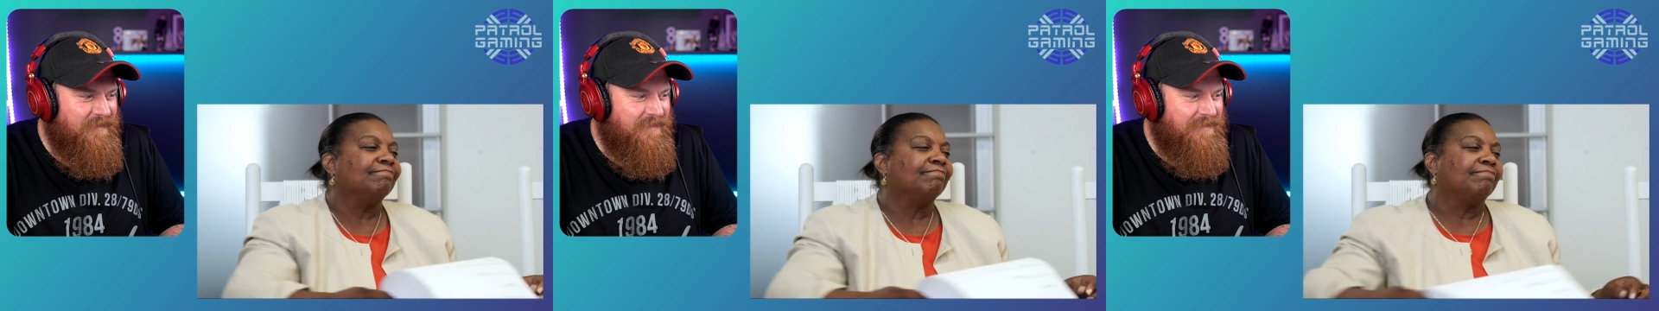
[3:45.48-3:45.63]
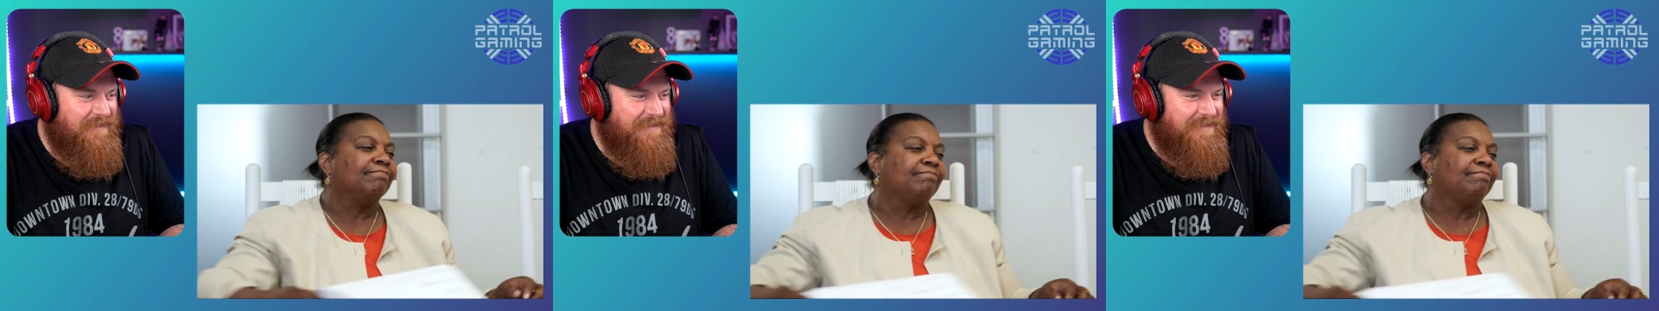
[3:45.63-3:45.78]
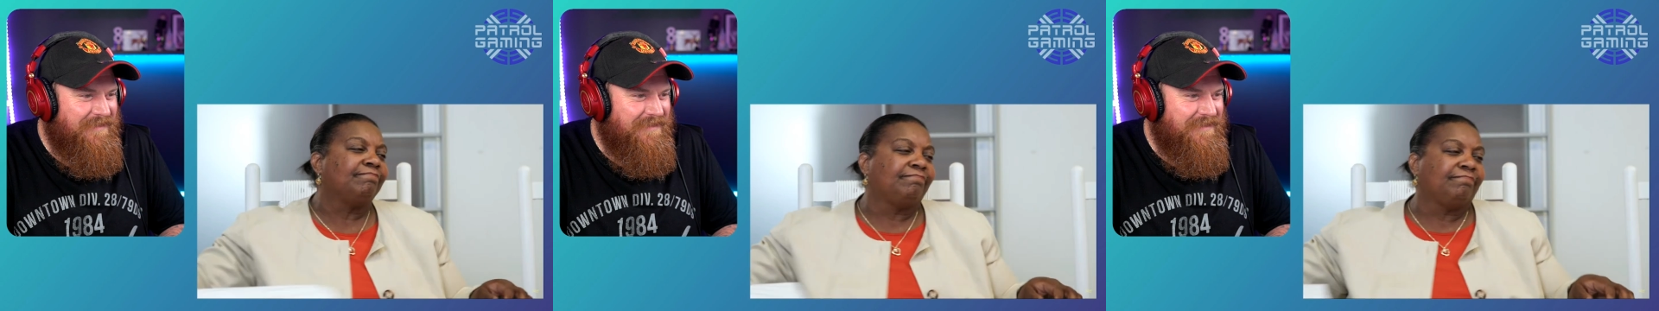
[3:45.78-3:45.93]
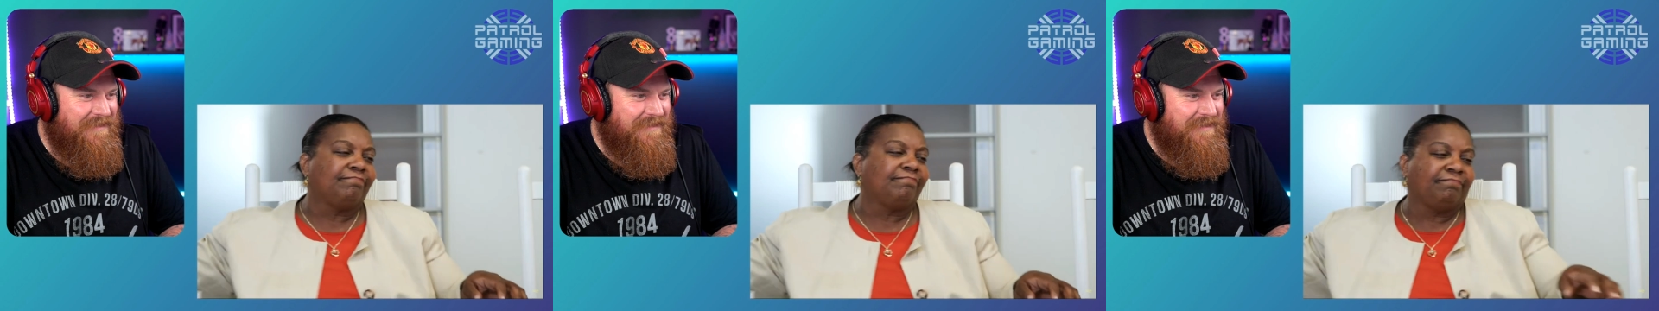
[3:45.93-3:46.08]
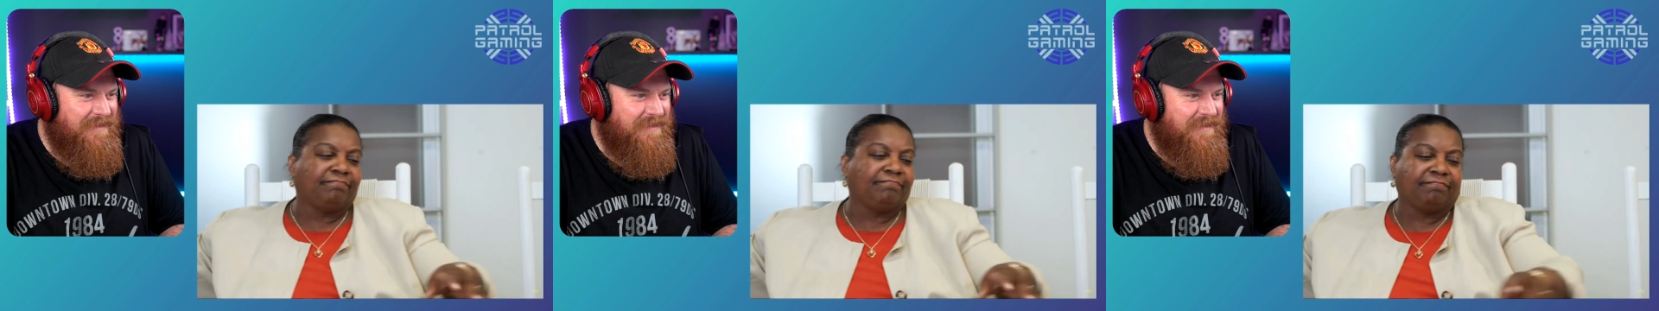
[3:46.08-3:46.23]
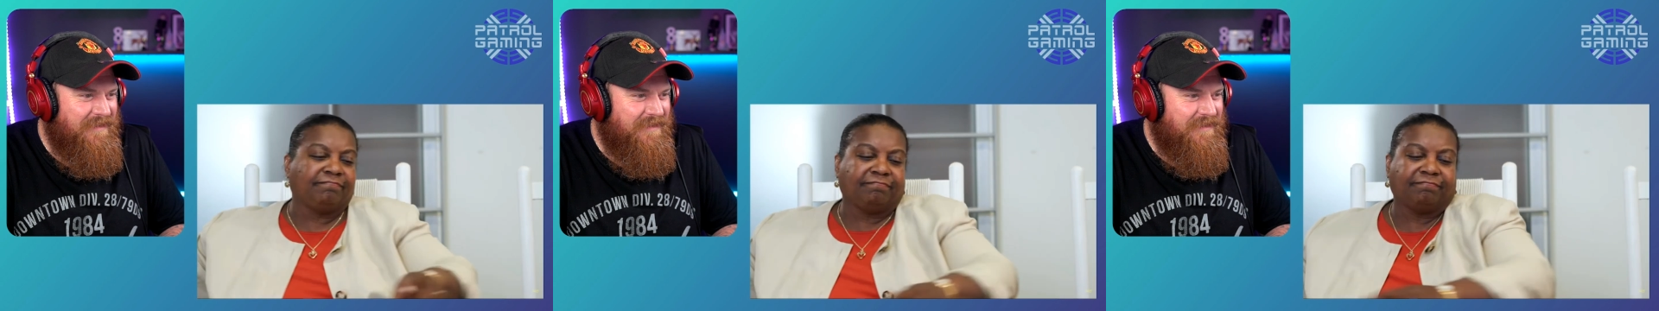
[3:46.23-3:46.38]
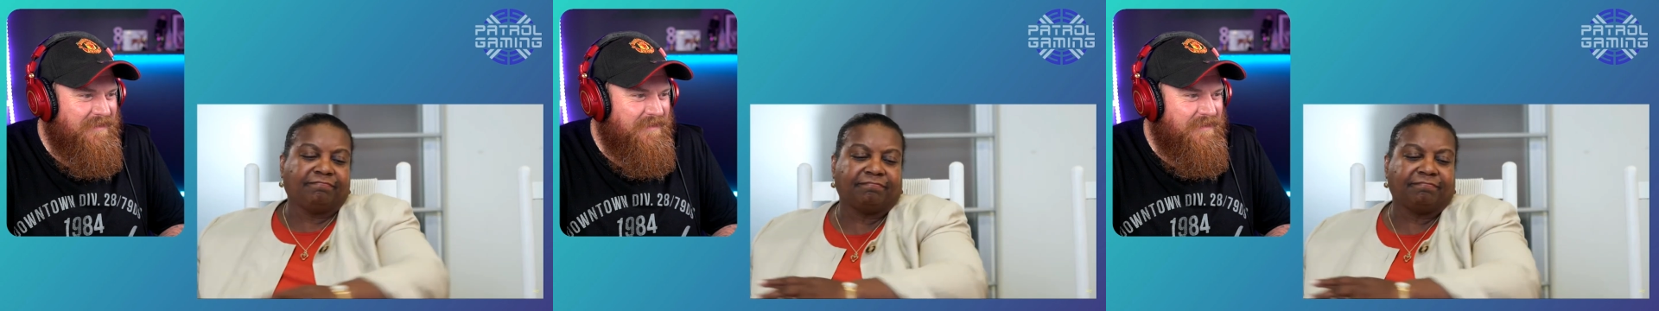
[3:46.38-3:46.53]

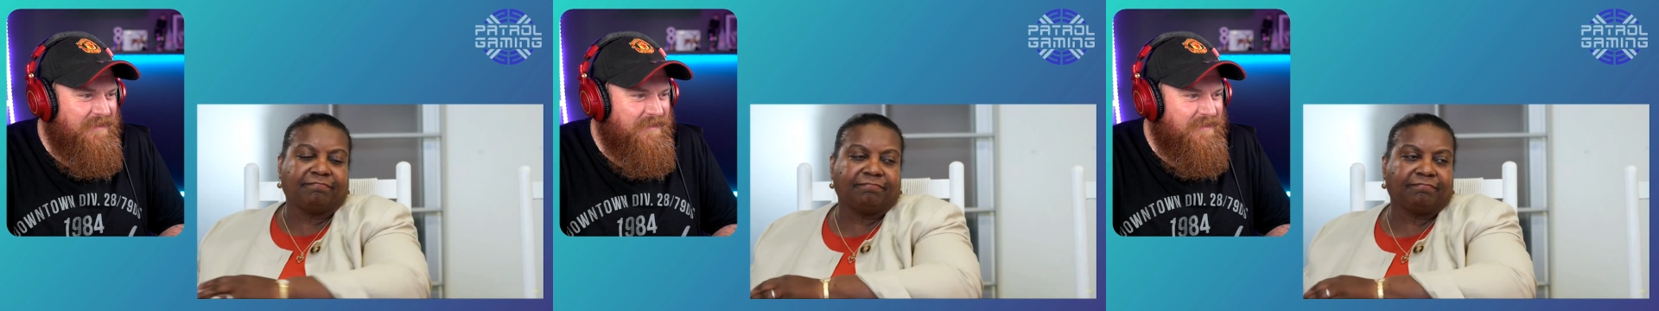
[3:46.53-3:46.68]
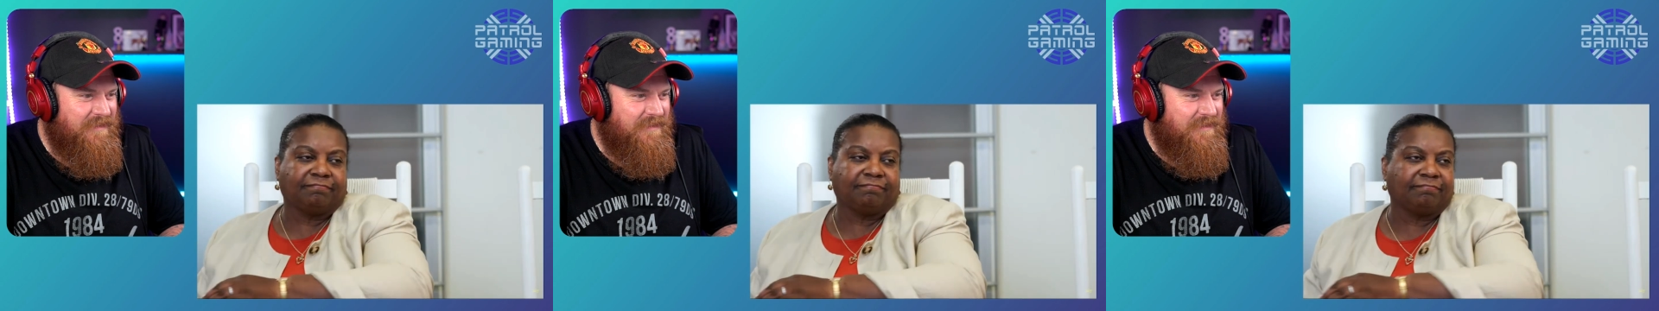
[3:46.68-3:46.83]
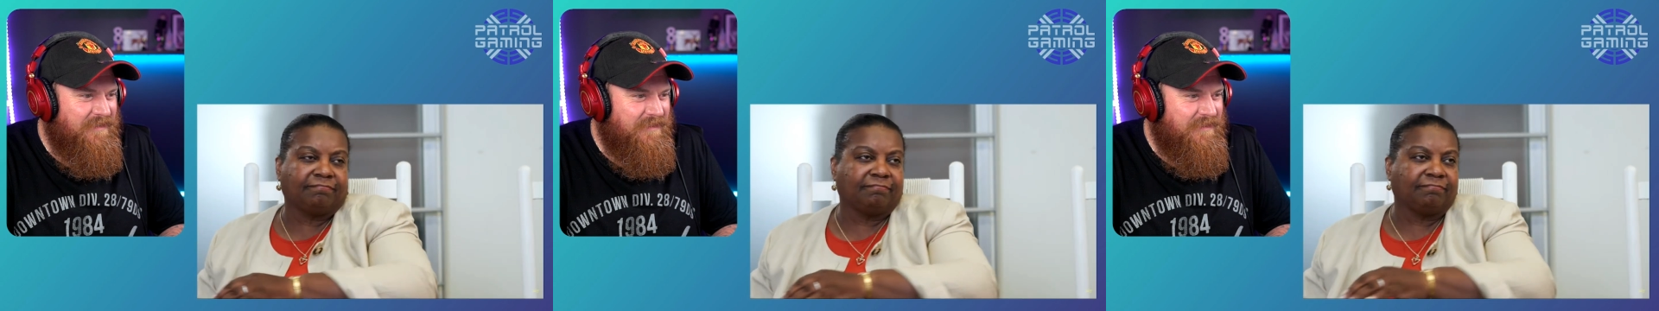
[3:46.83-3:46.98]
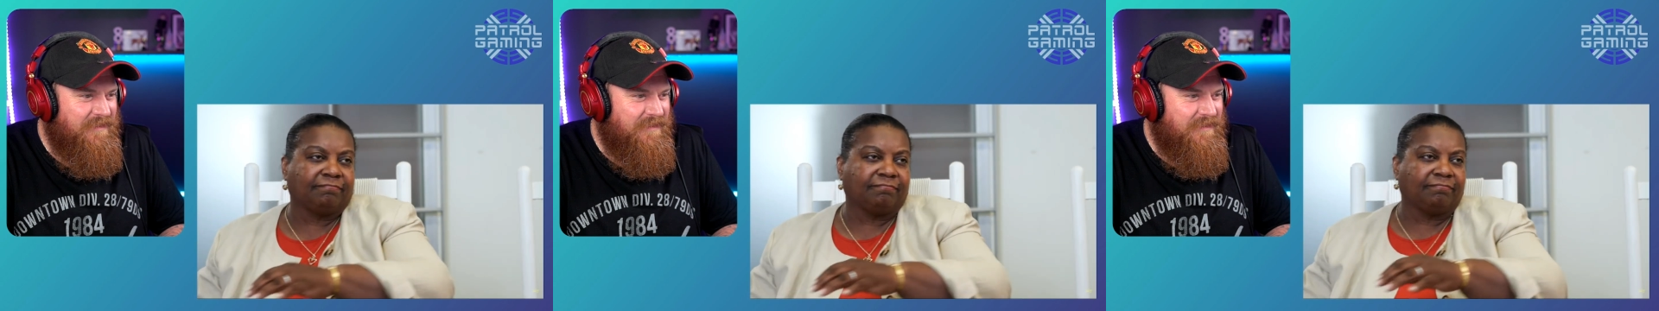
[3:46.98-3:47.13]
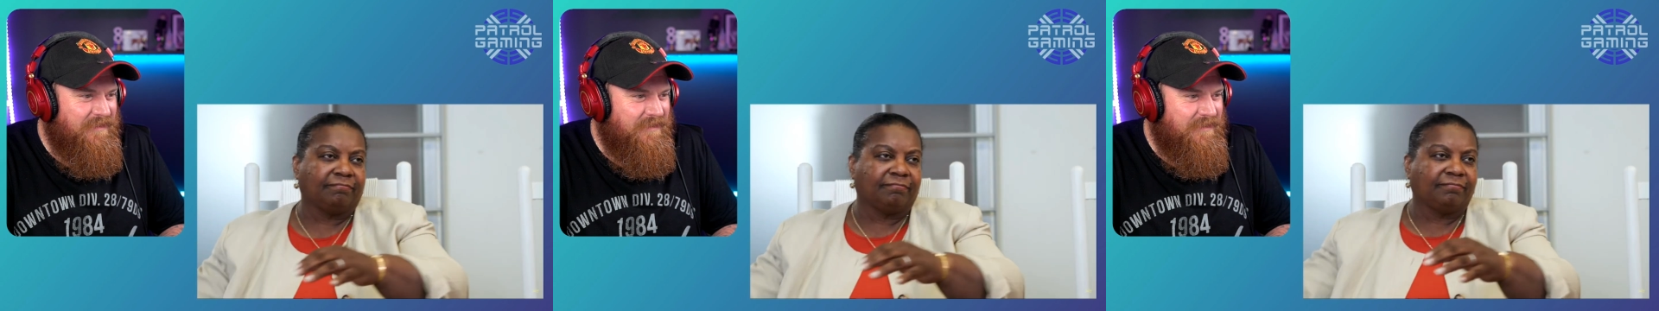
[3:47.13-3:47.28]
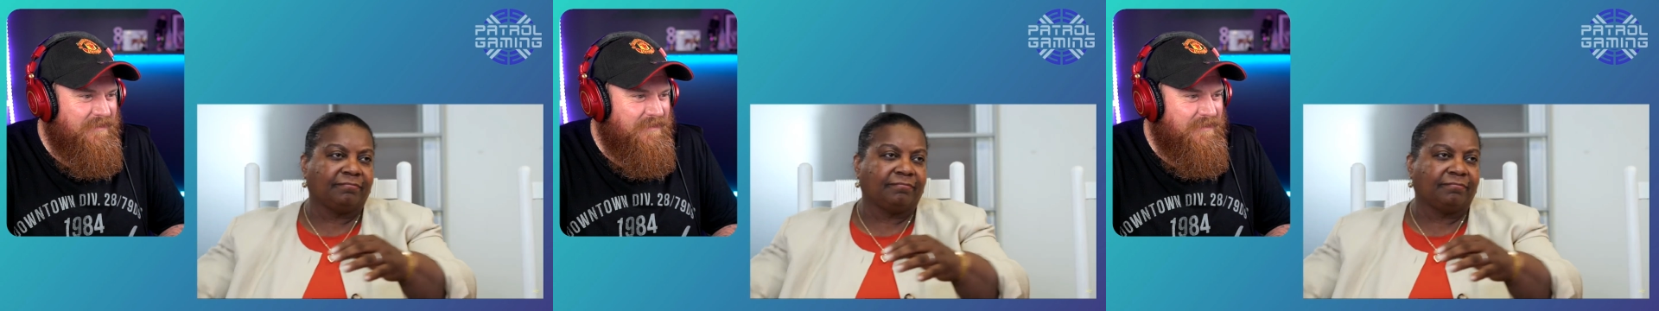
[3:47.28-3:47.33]
Nobody speaks.